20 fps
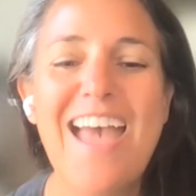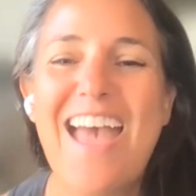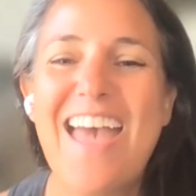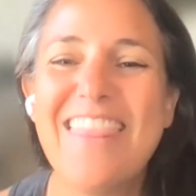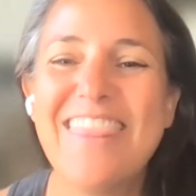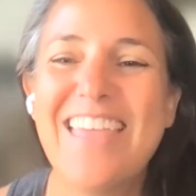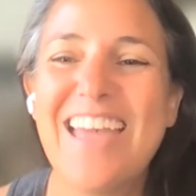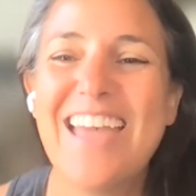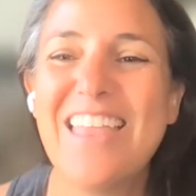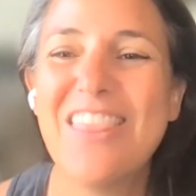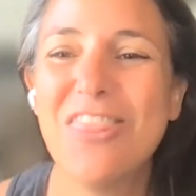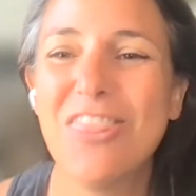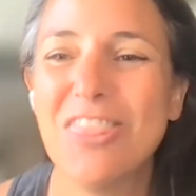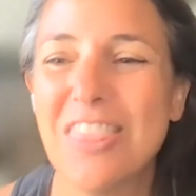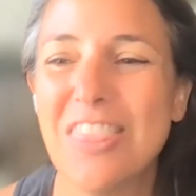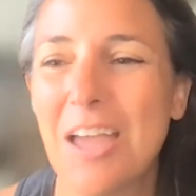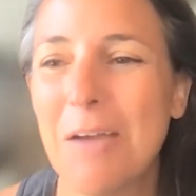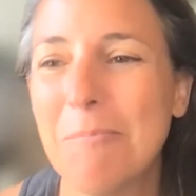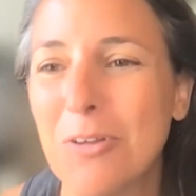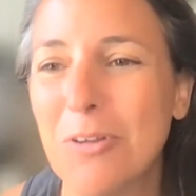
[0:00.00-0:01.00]
And then
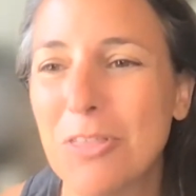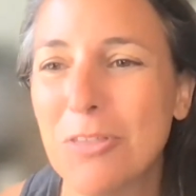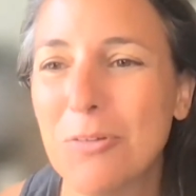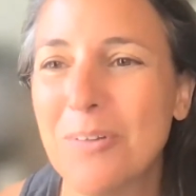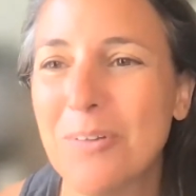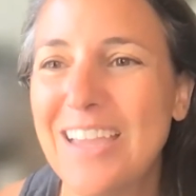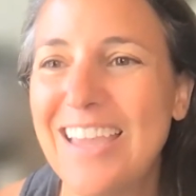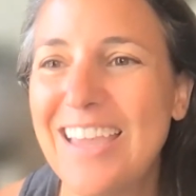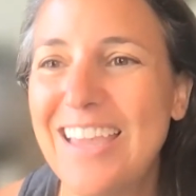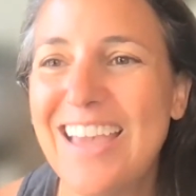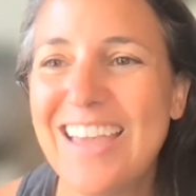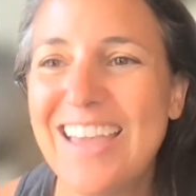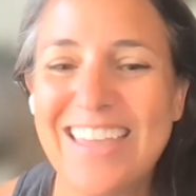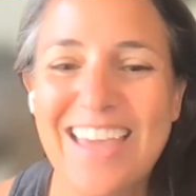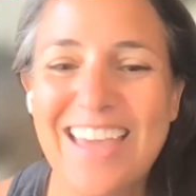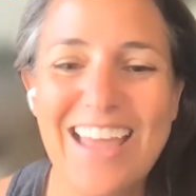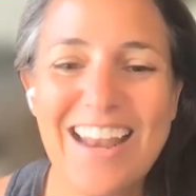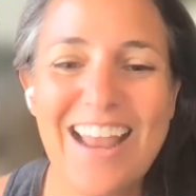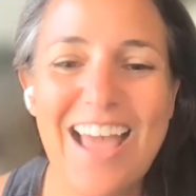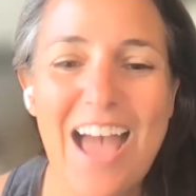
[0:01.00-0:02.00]
number three,
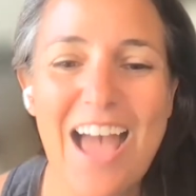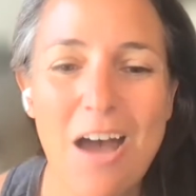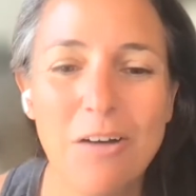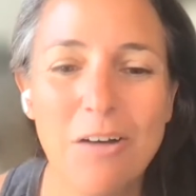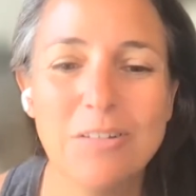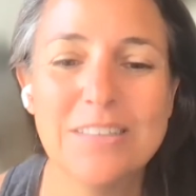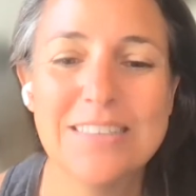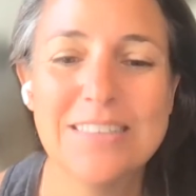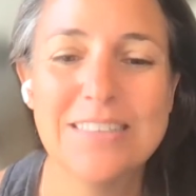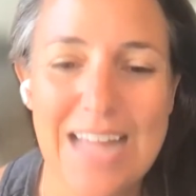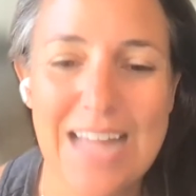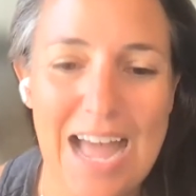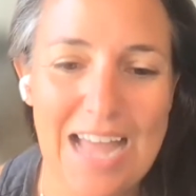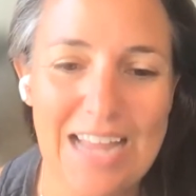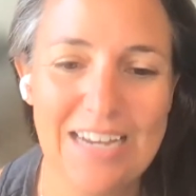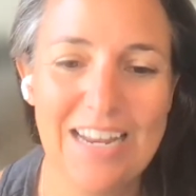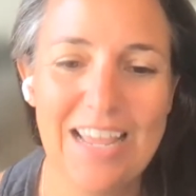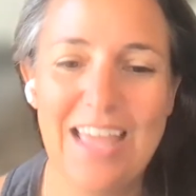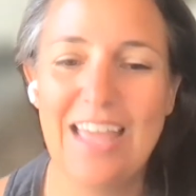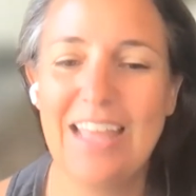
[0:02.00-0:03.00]
get
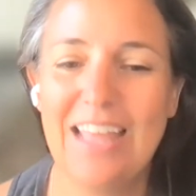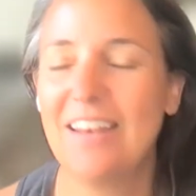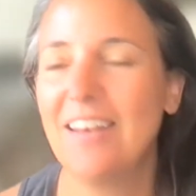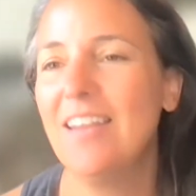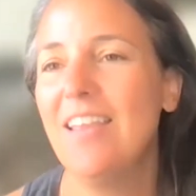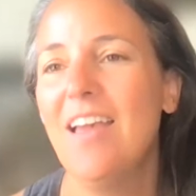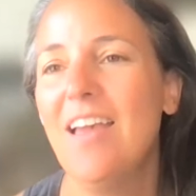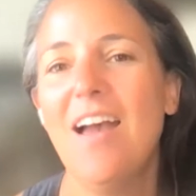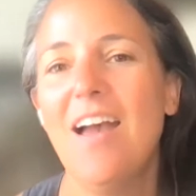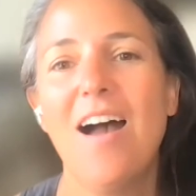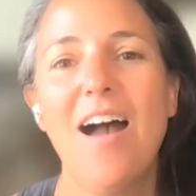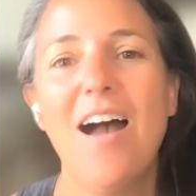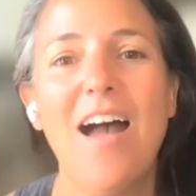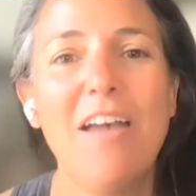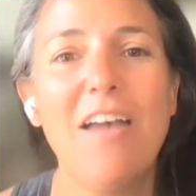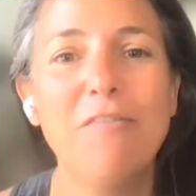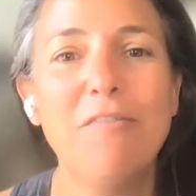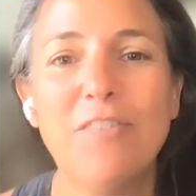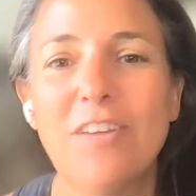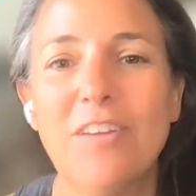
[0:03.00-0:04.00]
outside. And
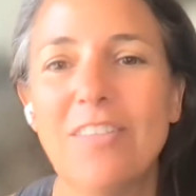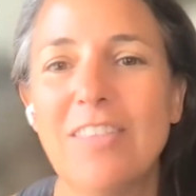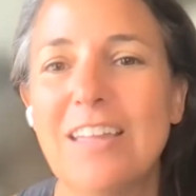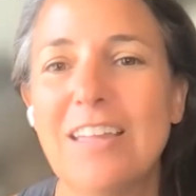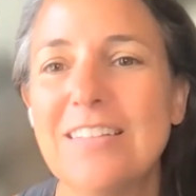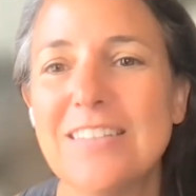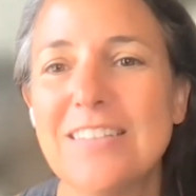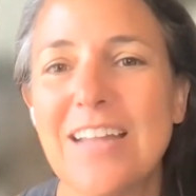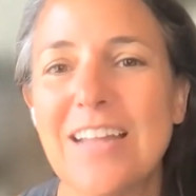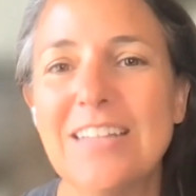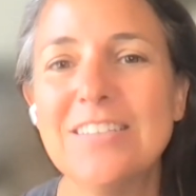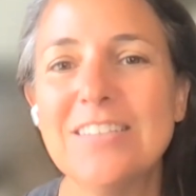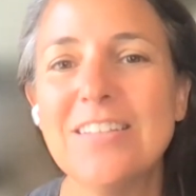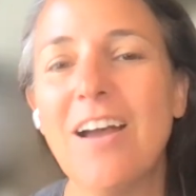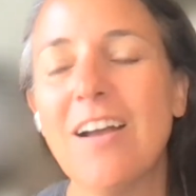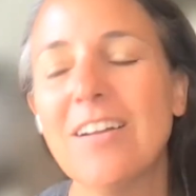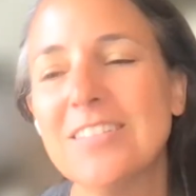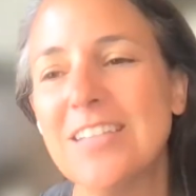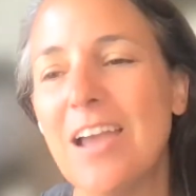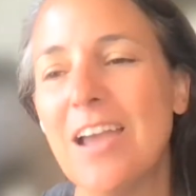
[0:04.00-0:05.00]
I feel this. I
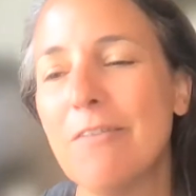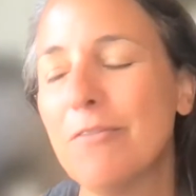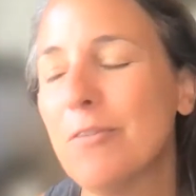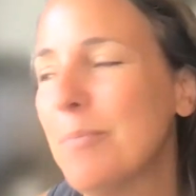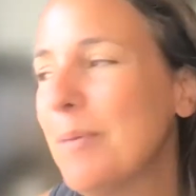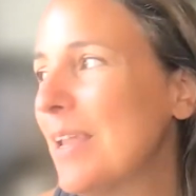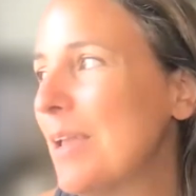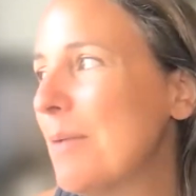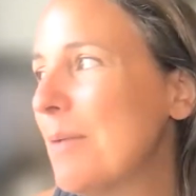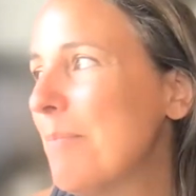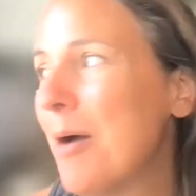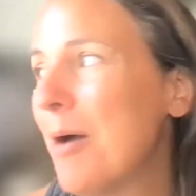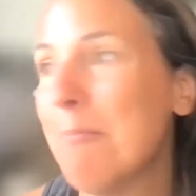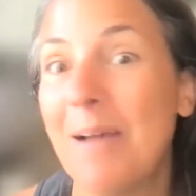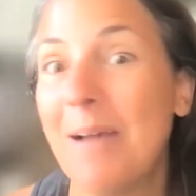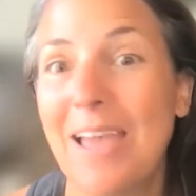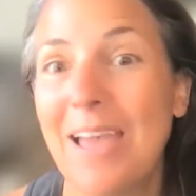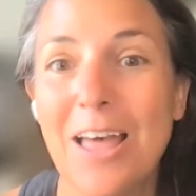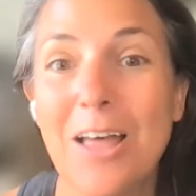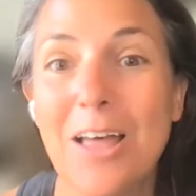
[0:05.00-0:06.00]
talk to everybody about
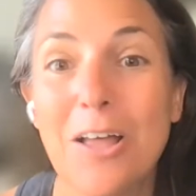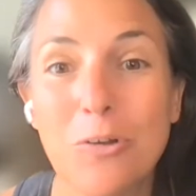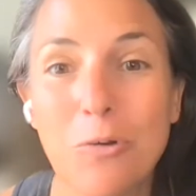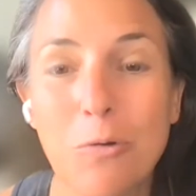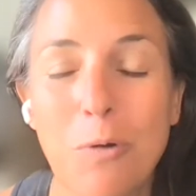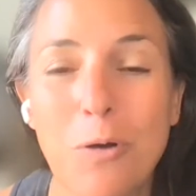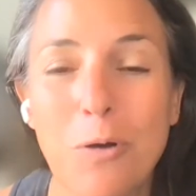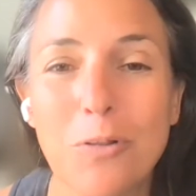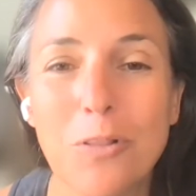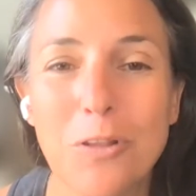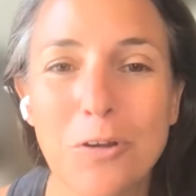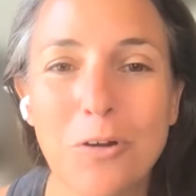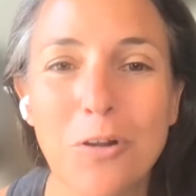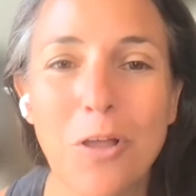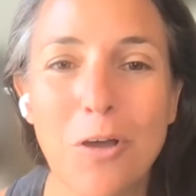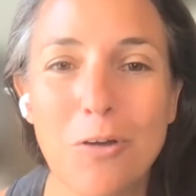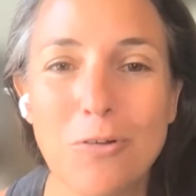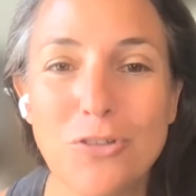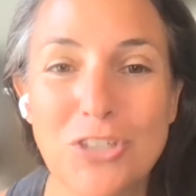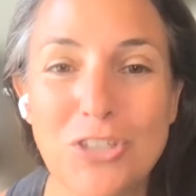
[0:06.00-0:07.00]
my quote,
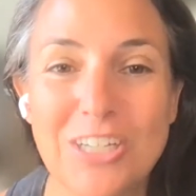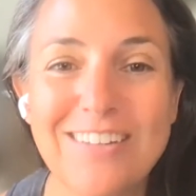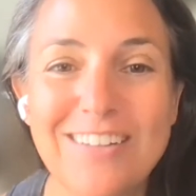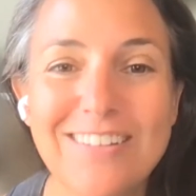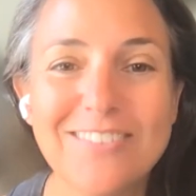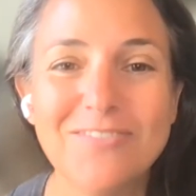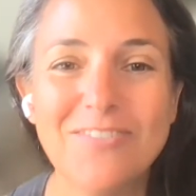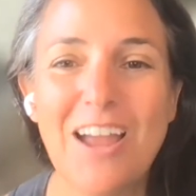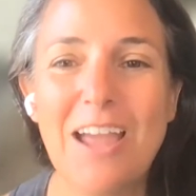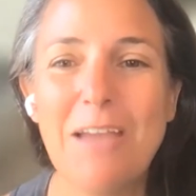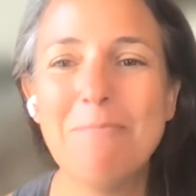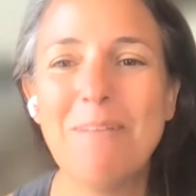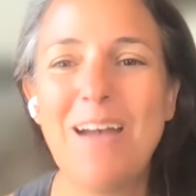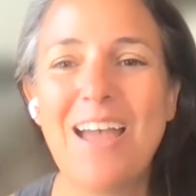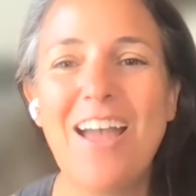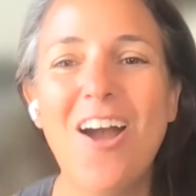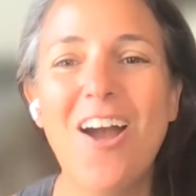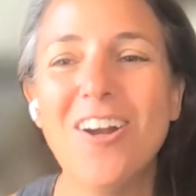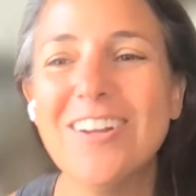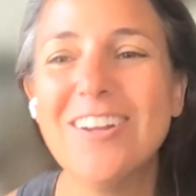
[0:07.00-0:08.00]
little ocean, right?
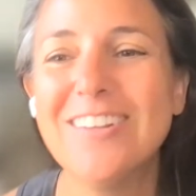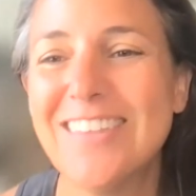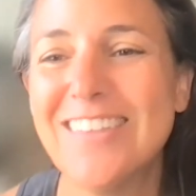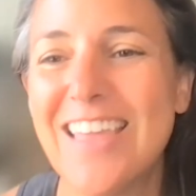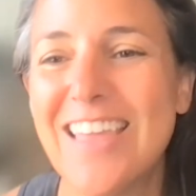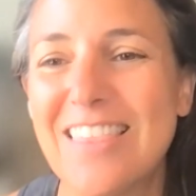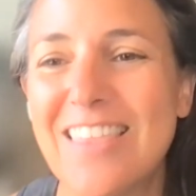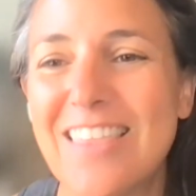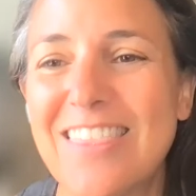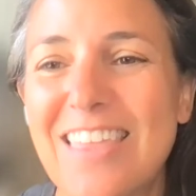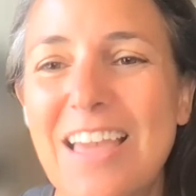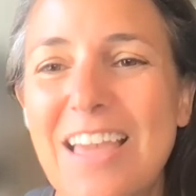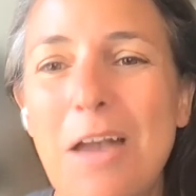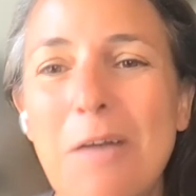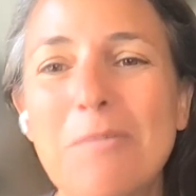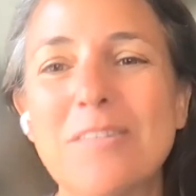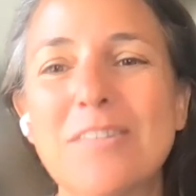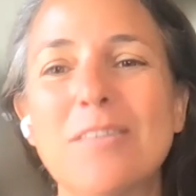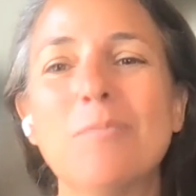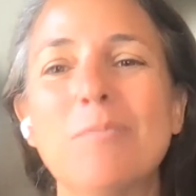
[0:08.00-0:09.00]
My hardest thing, the thing
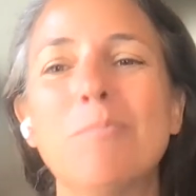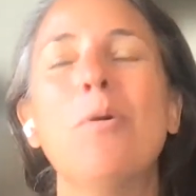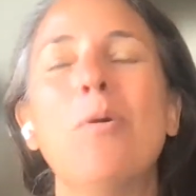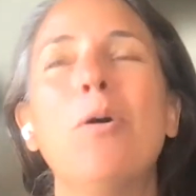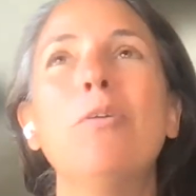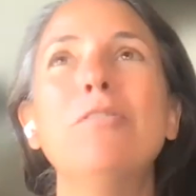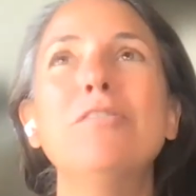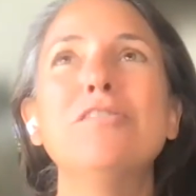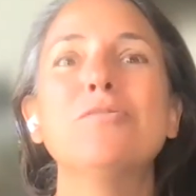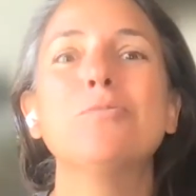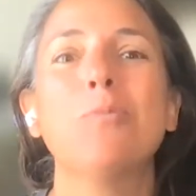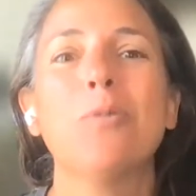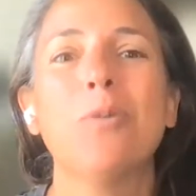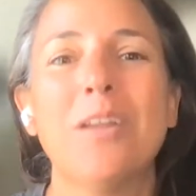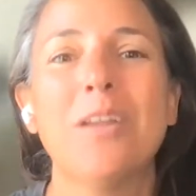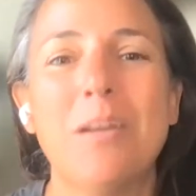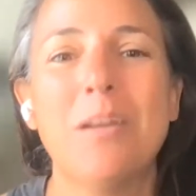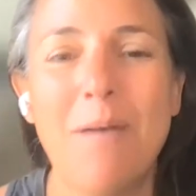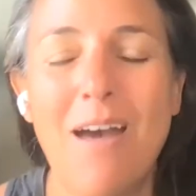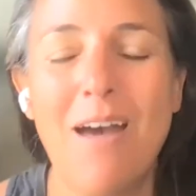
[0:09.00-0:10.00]
I was the most
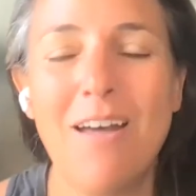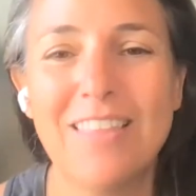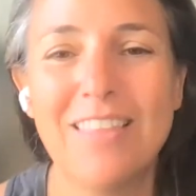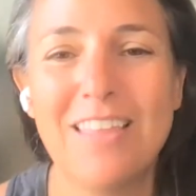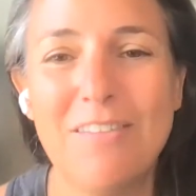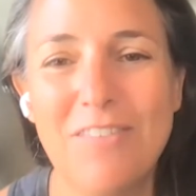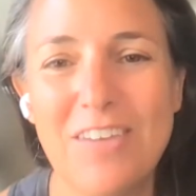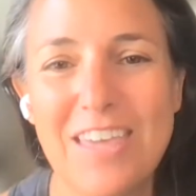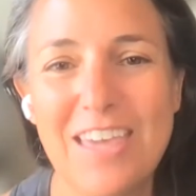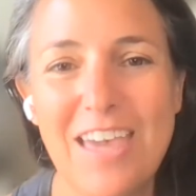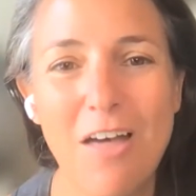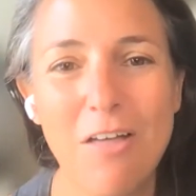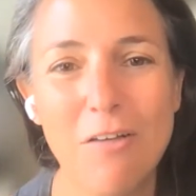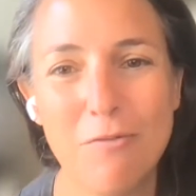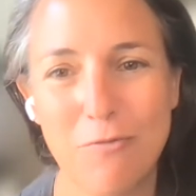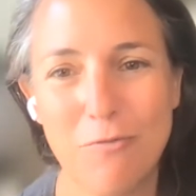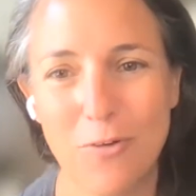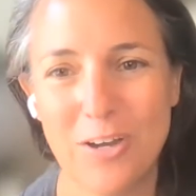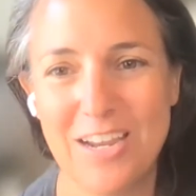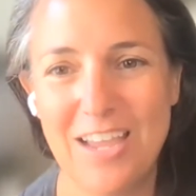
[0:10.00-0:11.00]
worried about leaving
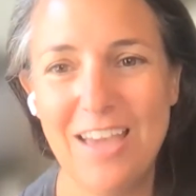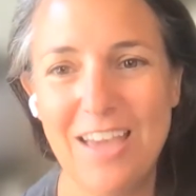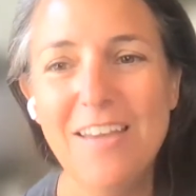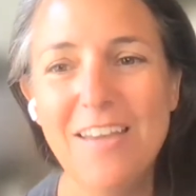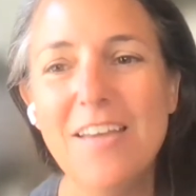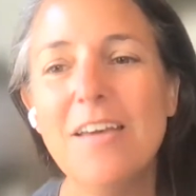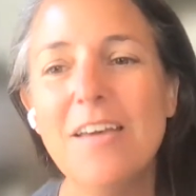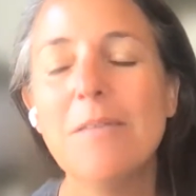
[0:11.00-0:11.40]
California,